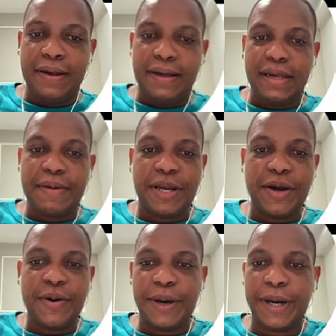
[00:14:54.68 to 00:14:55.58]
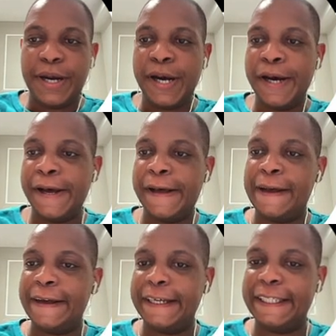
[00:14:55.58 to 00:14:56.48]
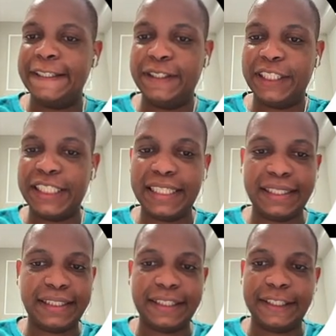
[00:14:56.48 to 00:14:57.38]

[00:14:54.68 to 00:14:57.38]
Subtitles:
Here we go. Here checks.